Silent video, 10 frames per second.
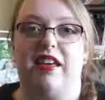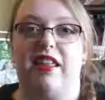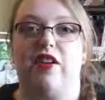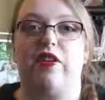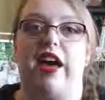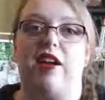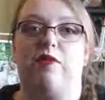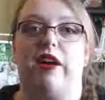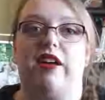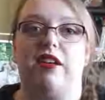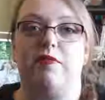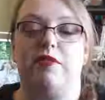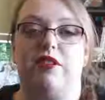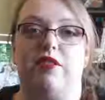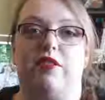Hello and welcome
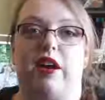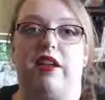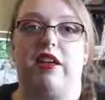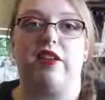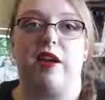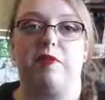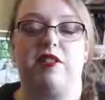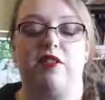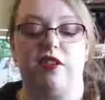to another episode